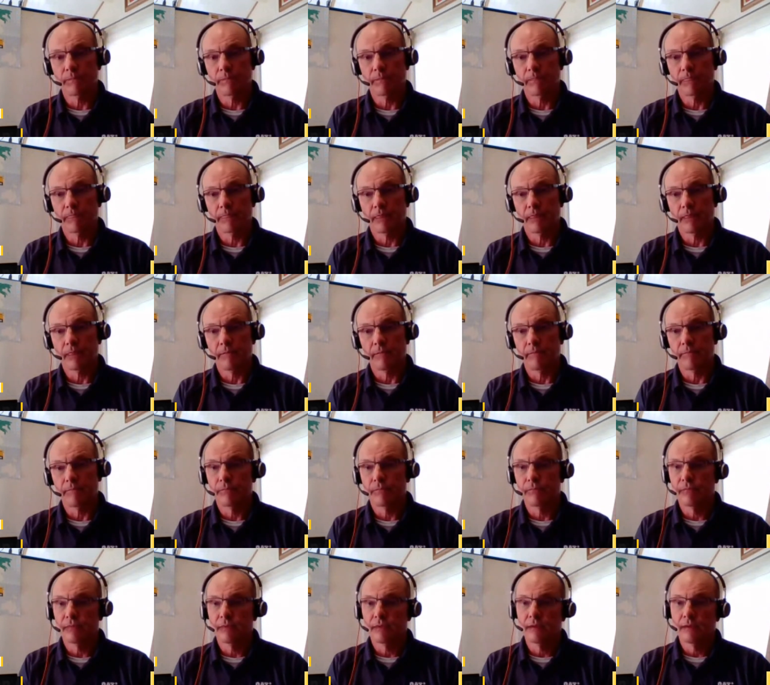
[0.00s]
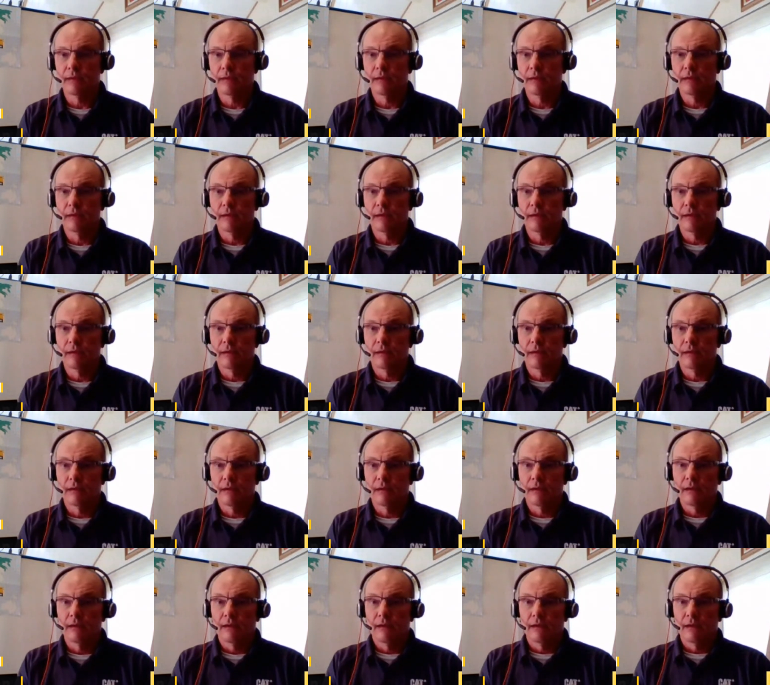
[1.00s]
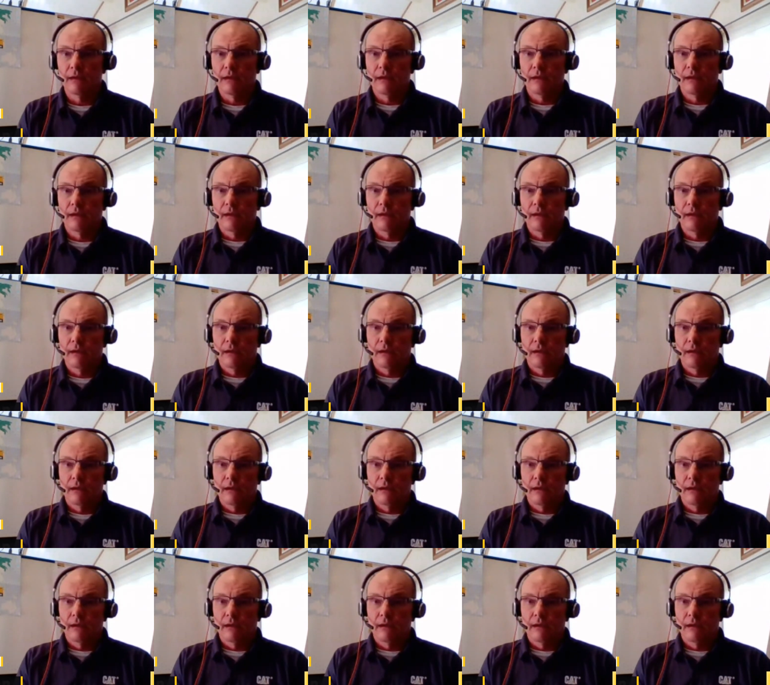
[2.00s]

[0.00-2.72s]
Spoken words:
No one is speaking in this clip.